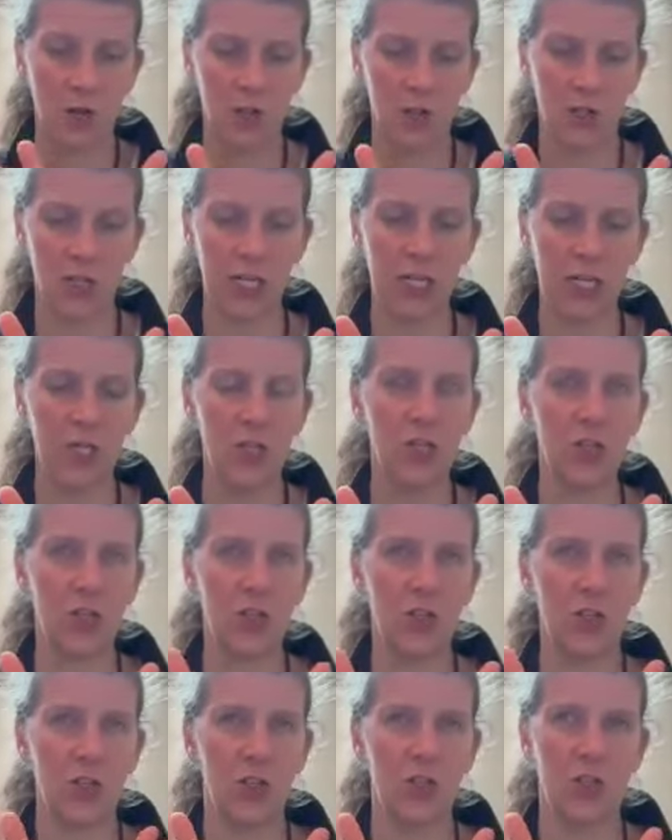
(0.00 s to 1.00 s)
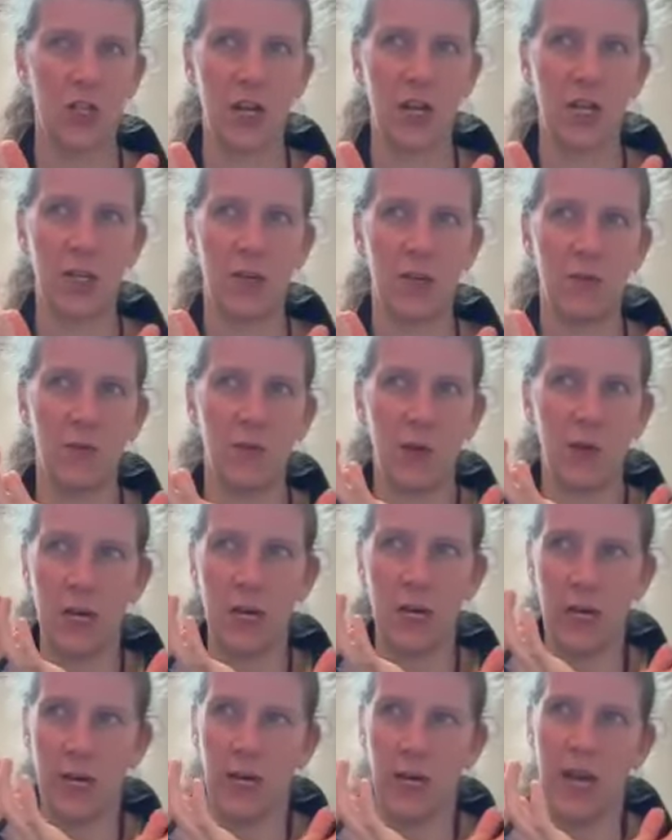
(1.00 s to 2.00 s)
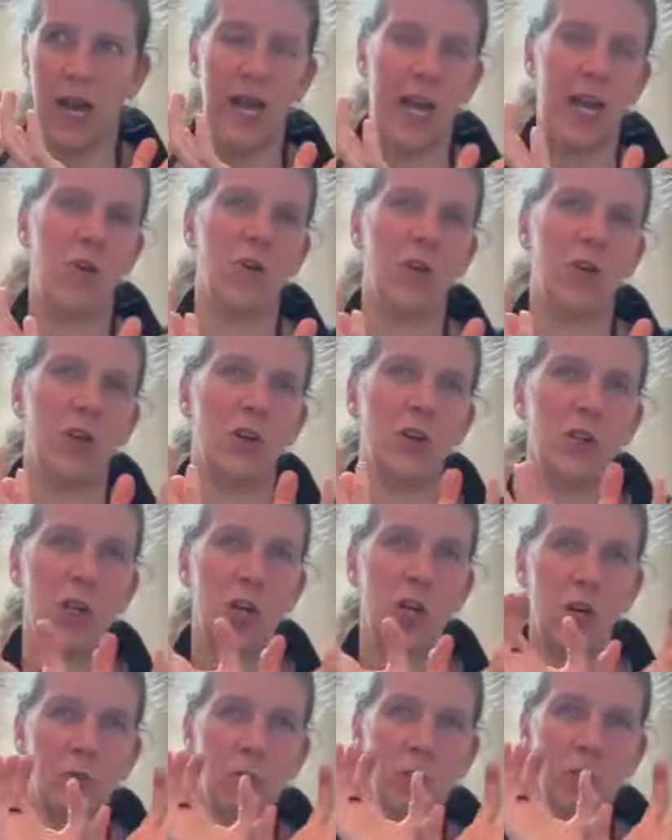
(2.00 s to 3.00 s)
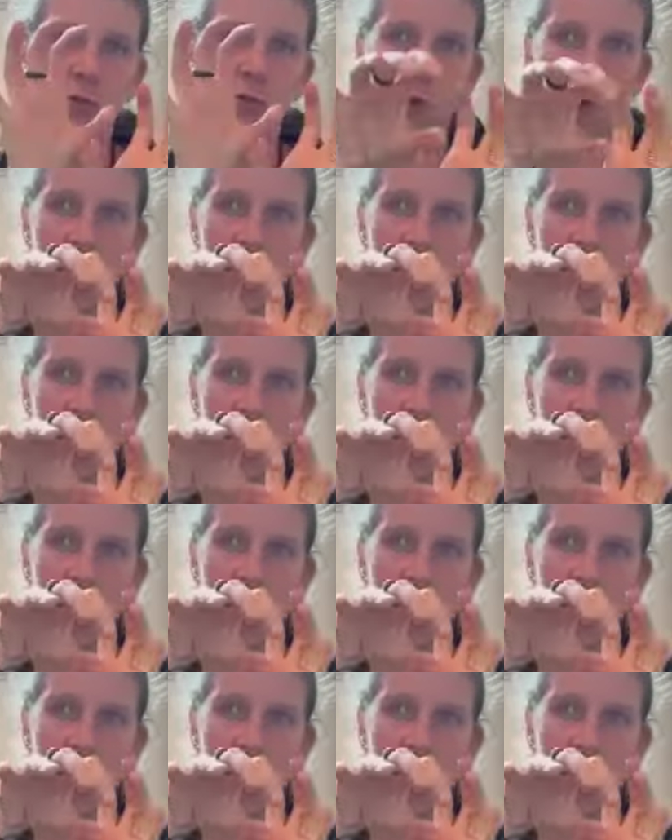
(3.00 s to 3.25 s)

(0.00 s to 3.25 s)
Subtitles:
So niches are just kind of ecological terms